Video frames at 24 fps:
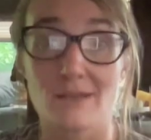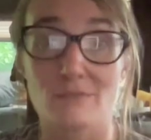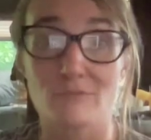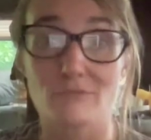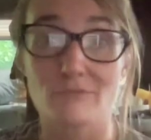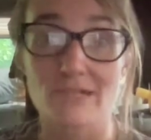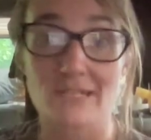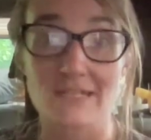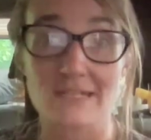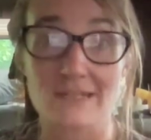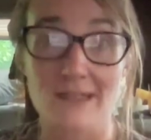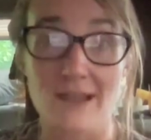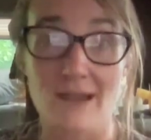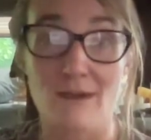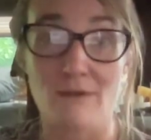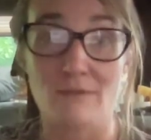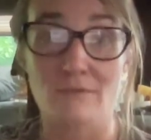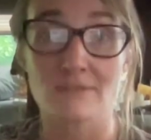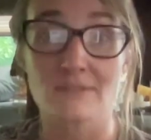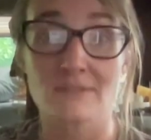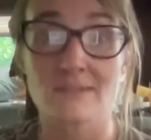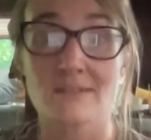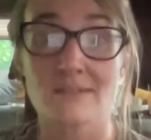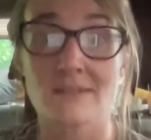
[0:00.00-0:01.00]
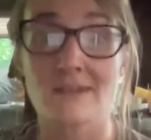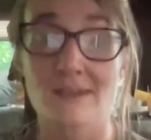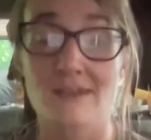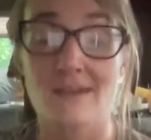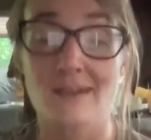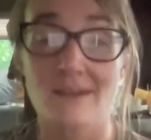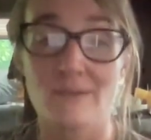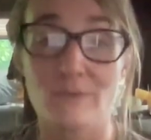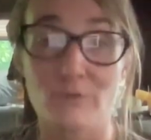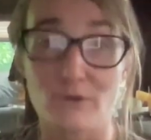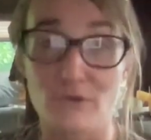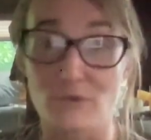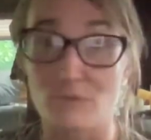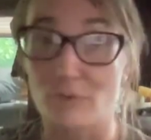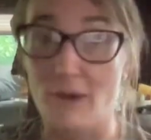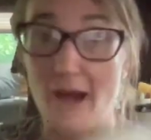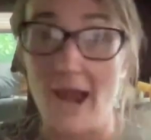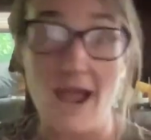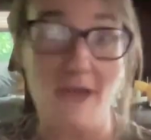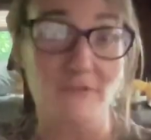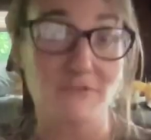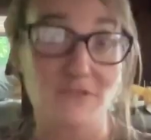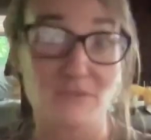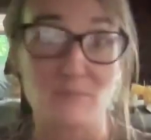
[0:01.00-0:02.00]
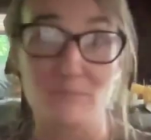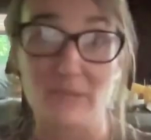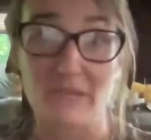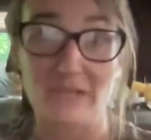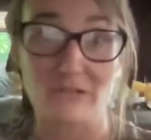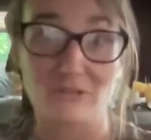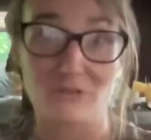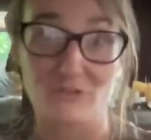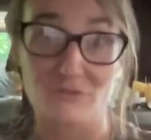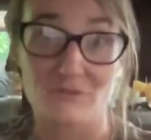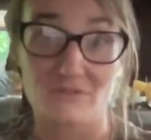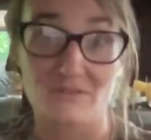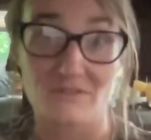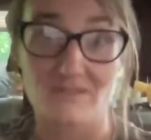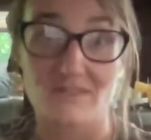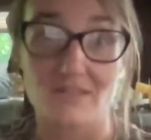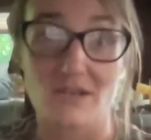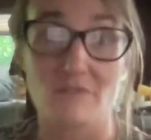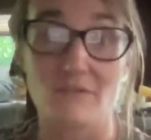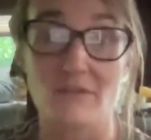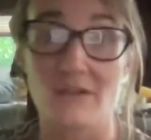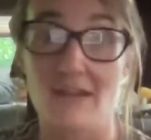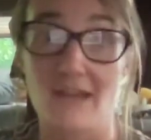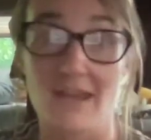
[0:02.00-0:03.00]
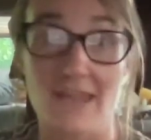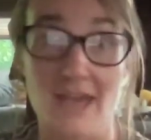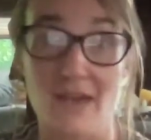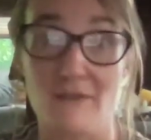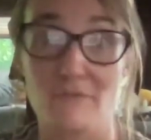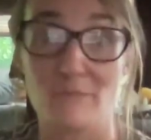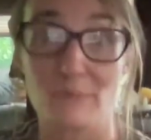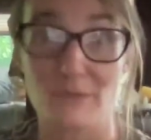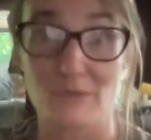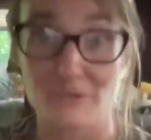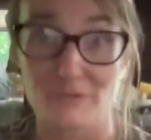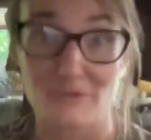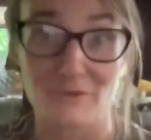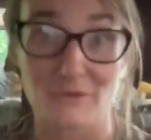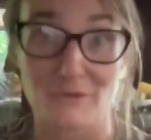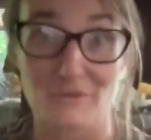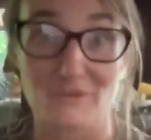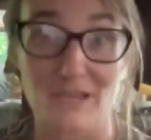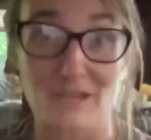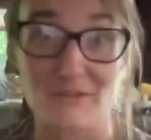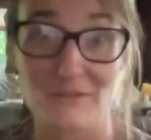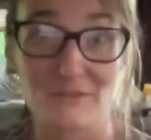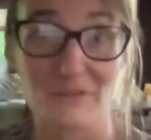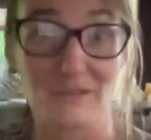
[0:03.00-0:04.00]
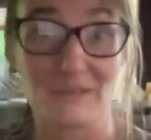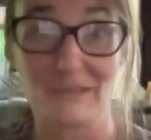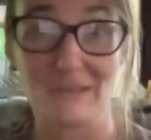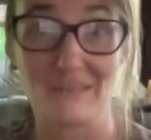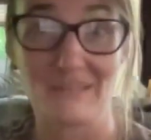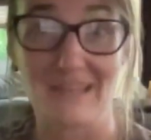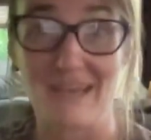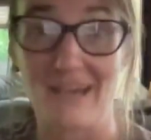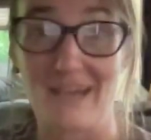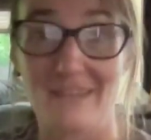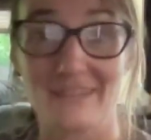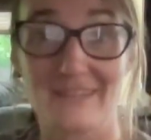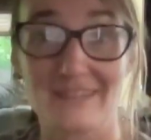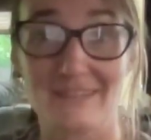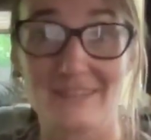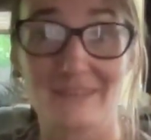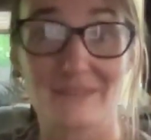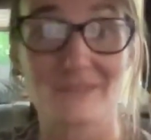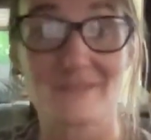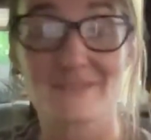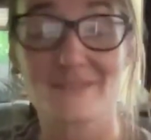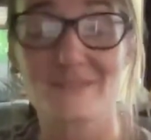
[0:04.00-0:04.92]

and written out with graphs and pictures and stuff, and I have a bunch of those actually in